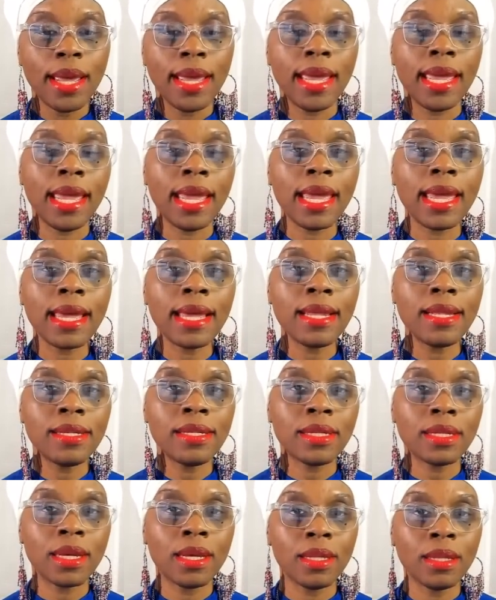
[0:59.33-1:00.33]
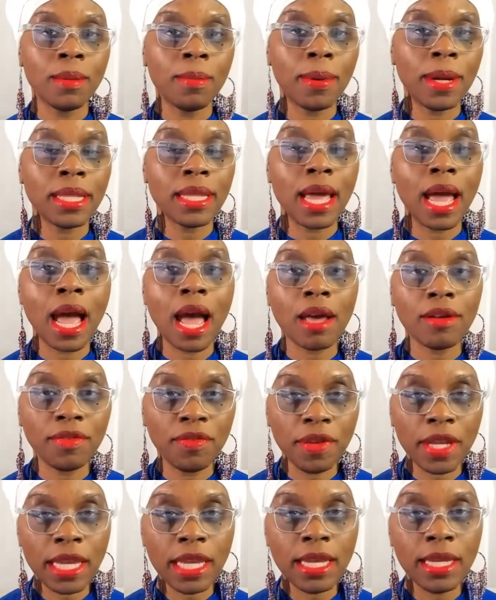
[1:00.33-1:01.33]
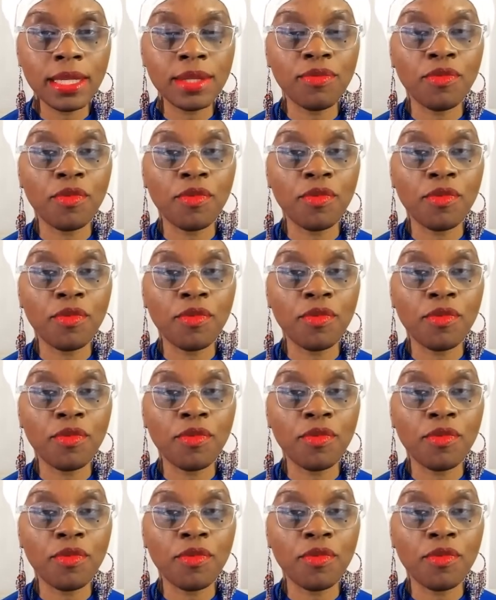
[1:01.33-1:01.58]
and the brother Hafeez